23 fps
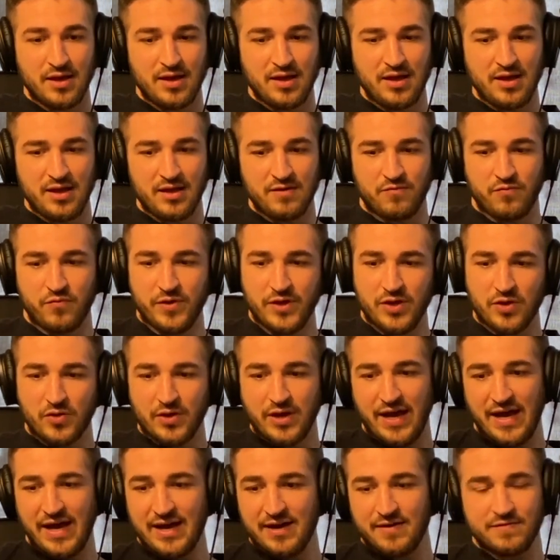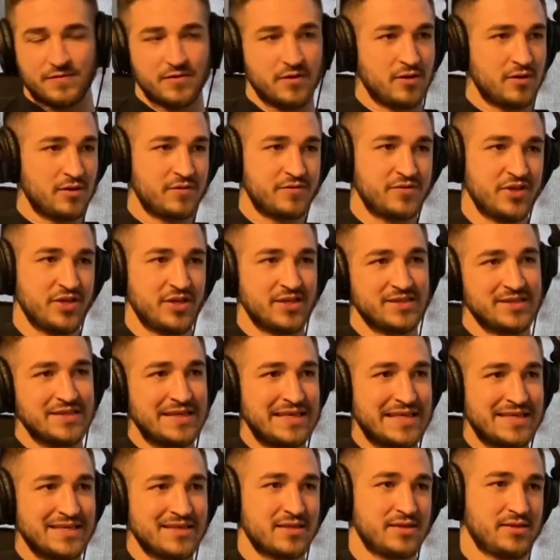if we don't have her, she doesn't
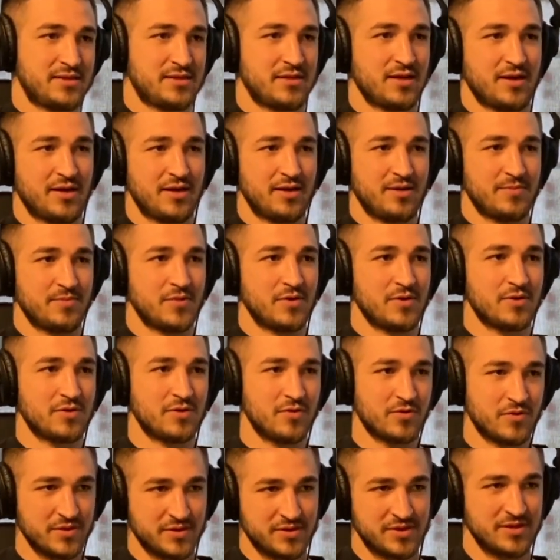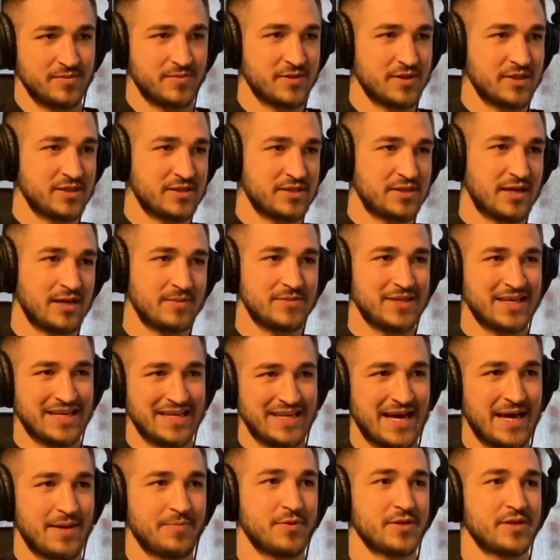eat at this time, or go to sleep at this time, take a
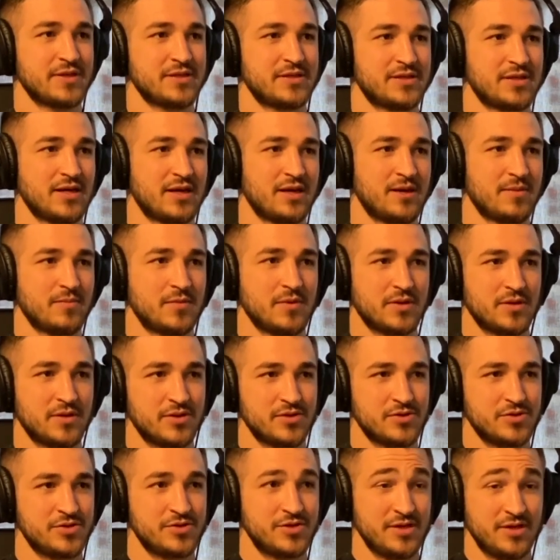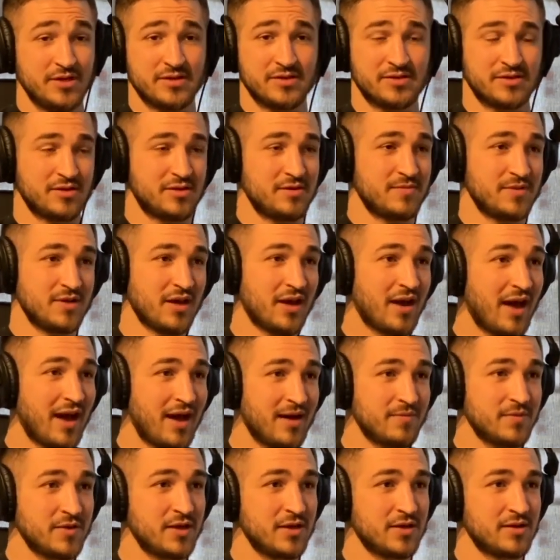nap at this time, she is going to be
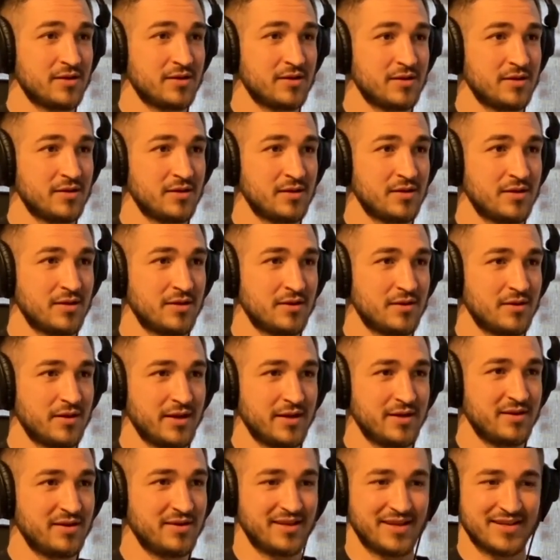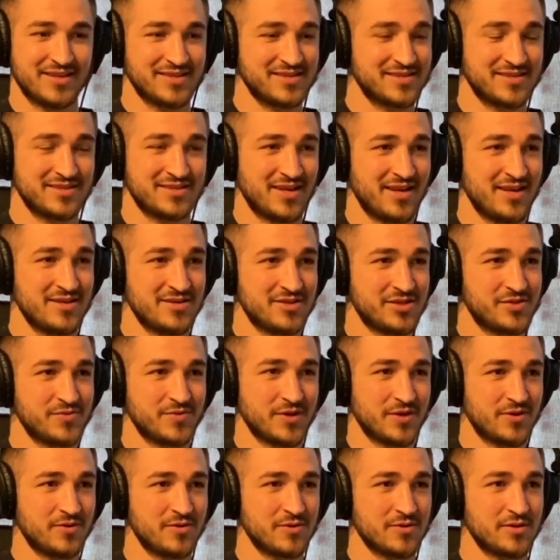unhappy, right? That doesn't change as we
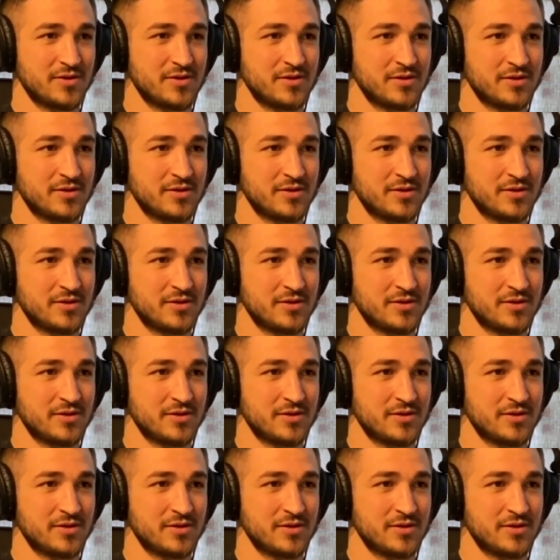get older.